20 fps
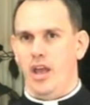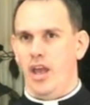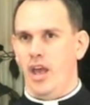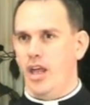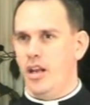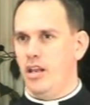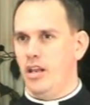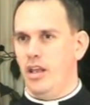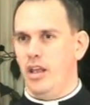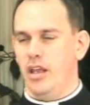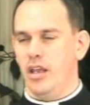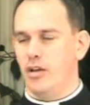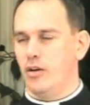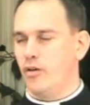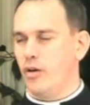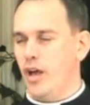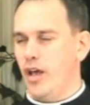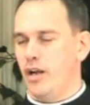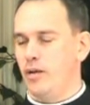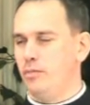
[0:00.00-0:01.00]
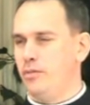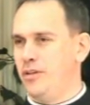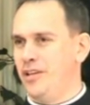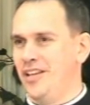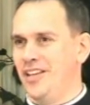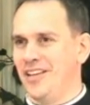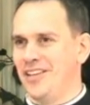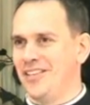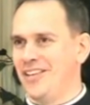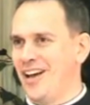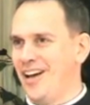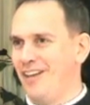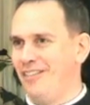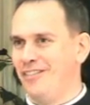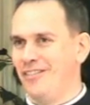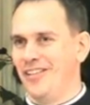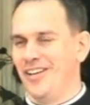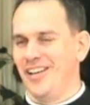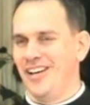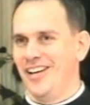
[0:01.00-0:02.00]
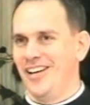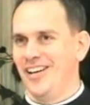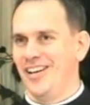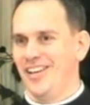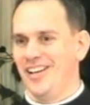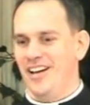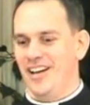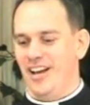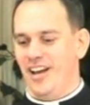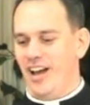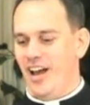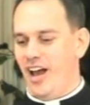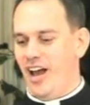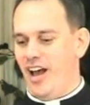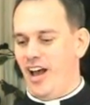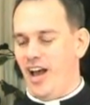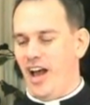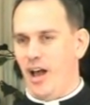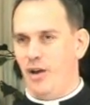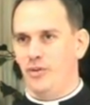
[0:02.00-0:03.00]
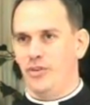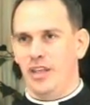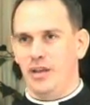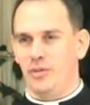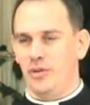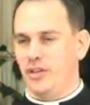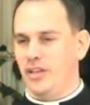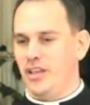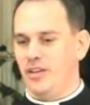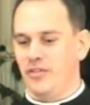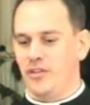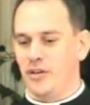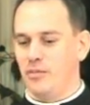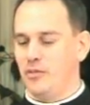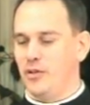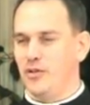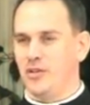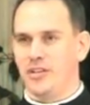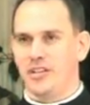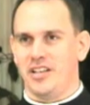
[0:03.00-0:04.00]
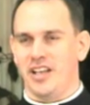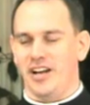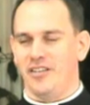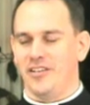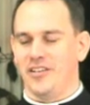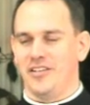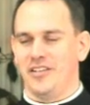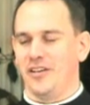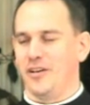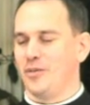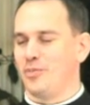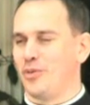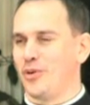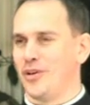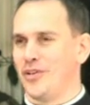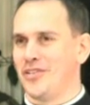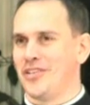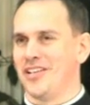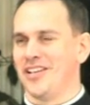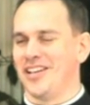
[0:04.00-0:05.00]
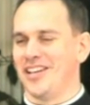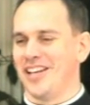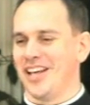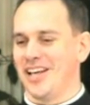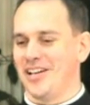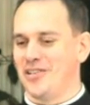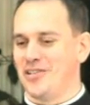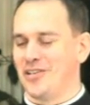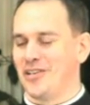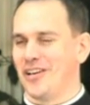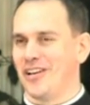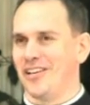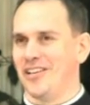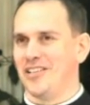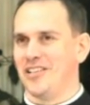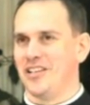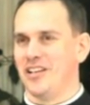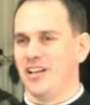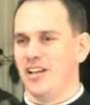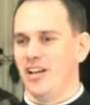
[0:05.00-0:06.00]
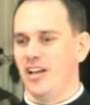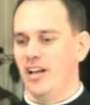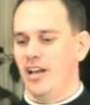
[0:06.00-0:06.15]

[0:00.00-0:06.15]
and incredibly enough, I was able to give communion to every single person in that church.